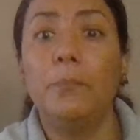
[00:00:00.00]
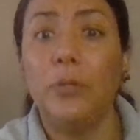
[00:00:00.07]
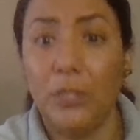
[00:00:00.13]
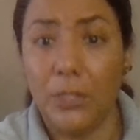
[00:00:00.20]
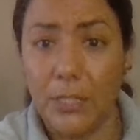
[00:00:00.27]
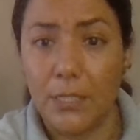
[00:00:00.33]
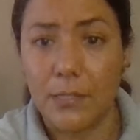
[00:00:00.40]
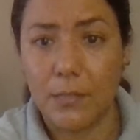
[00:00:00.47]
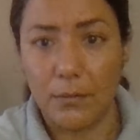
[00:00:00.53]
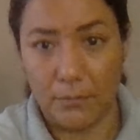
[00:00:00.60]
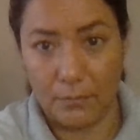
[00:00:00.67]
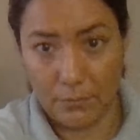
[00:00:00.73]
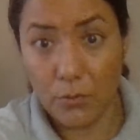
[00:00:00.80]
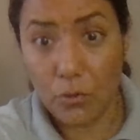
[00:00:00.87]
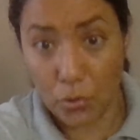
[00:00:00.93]
Please
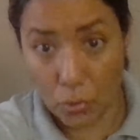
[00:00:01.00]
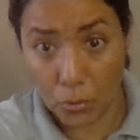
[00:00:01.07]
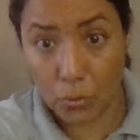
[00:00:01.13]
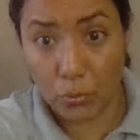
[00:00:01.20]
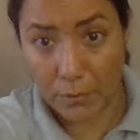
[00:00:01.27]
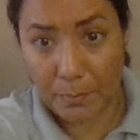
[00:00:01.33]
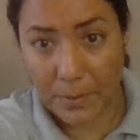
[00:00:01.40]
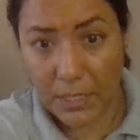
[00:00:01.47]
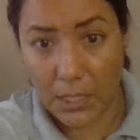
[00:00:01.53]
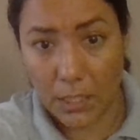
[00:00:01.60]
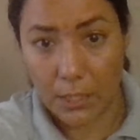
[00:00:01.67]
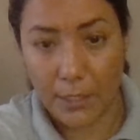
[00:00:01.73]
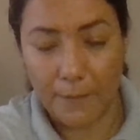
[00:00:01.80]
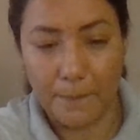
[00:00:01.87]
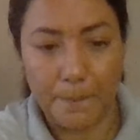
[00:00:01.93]
do
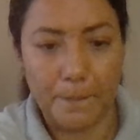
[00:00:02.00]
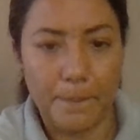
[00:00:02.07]
repeat.